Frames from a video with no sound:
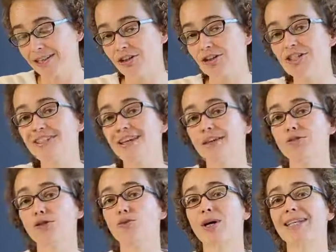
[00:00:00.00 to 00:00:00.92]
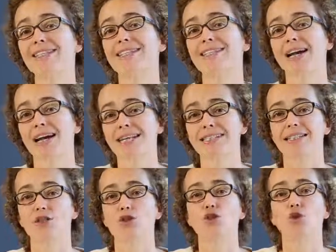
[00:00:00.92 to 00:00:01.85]
Does it have the right size
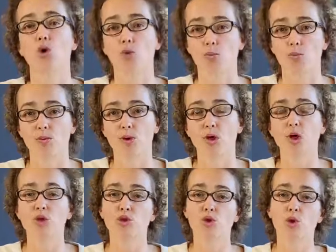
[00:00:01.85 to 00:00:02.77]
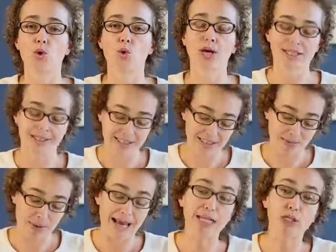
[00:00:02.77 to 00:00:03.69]
and scope? So this
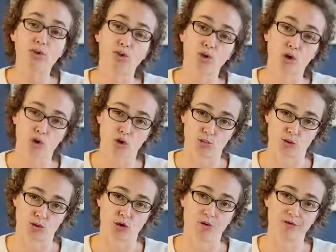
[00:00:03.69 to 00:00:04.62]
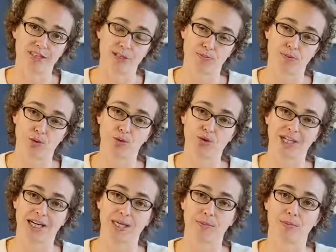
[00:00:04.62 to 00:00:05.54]
microcosmos of this
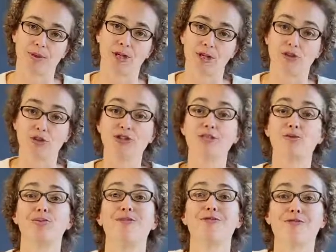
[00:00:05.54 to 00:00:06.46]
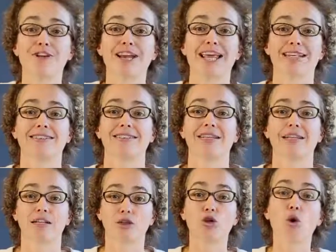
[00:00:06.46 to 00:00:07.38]
prototype, does it reflect
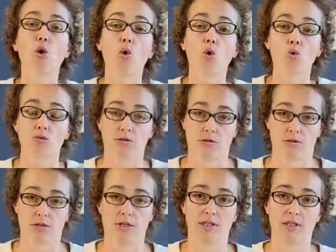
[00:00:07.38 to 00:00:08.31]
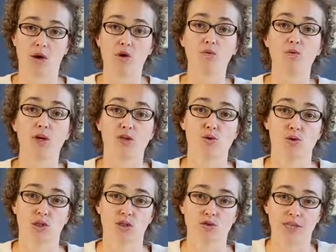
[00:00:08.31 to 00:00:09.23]
the whole of what you
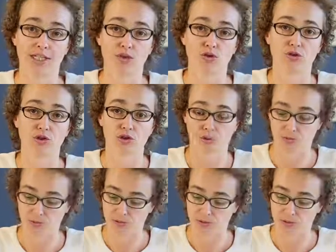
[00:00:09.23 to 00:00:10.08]
are trying to do?